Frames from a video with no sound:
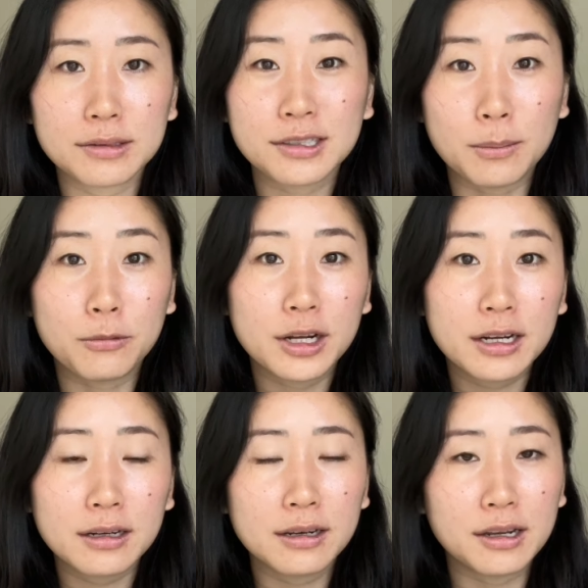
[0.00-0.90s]

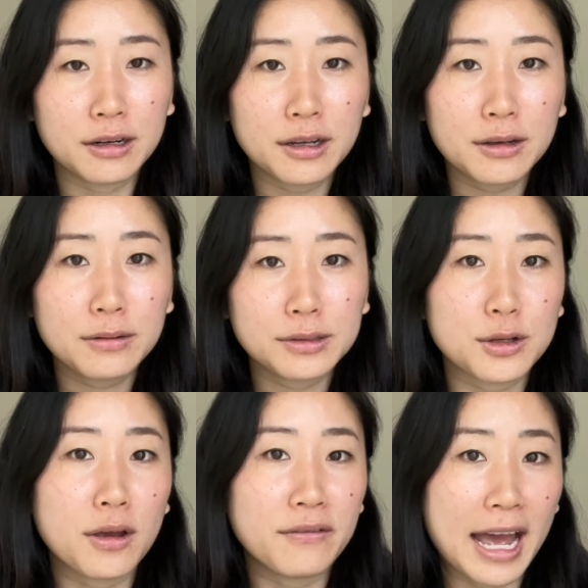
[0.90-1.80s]
somewhere near you so
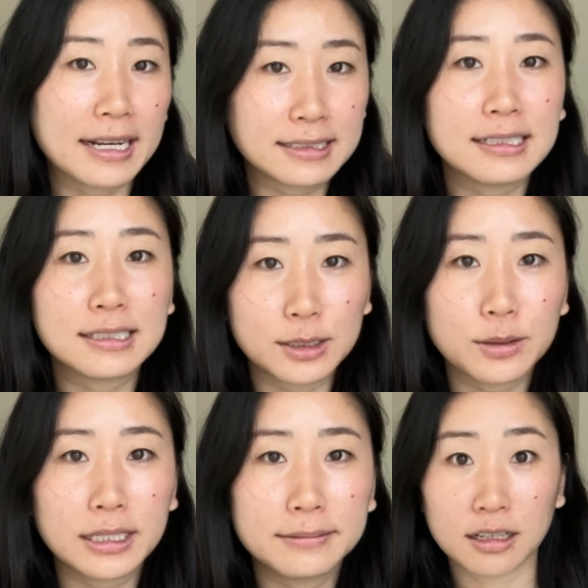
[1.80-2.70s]
you have access to
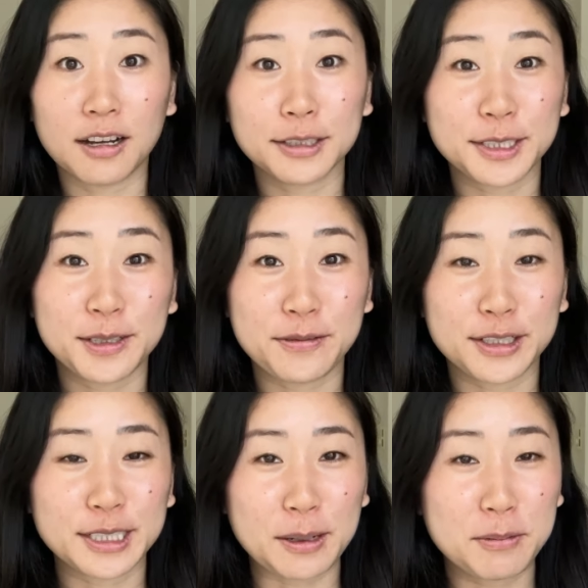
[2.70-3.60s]
it. Also, if
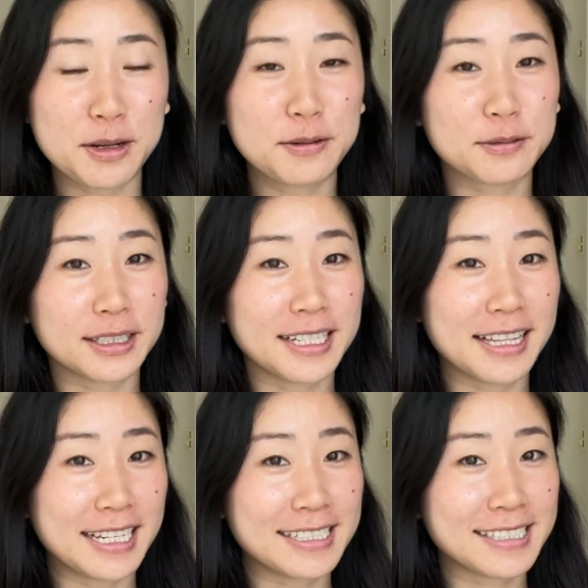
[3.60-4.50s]
you're someone who really
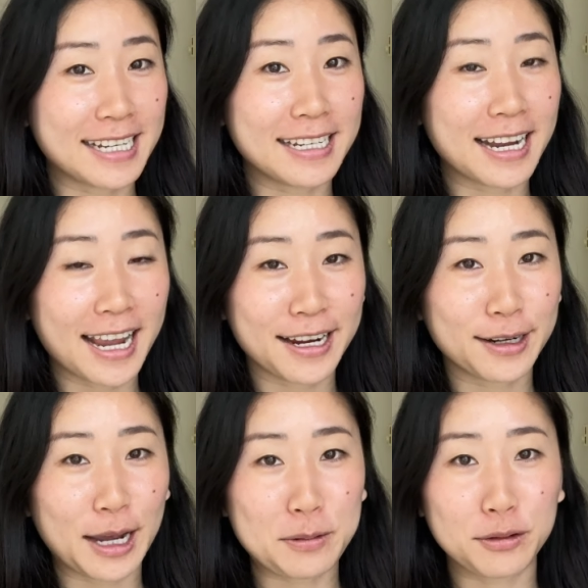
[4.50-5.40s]
likes
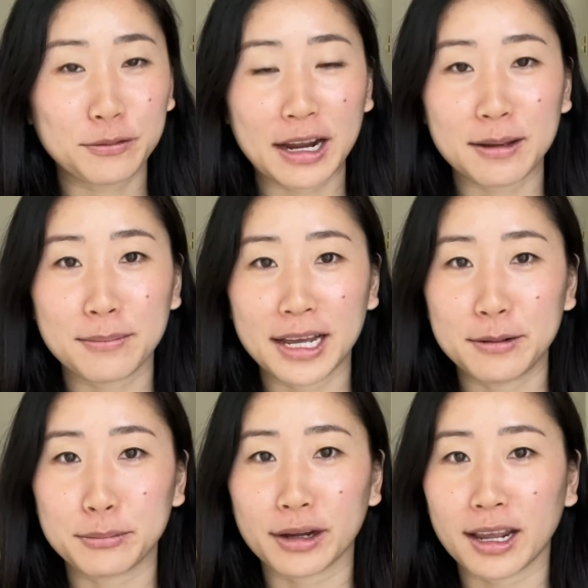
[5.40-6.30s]
skincare, I would
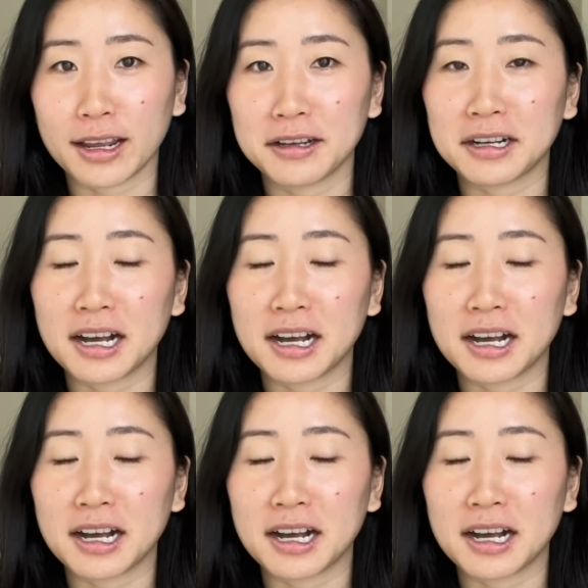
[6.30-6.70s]
recommend bringing a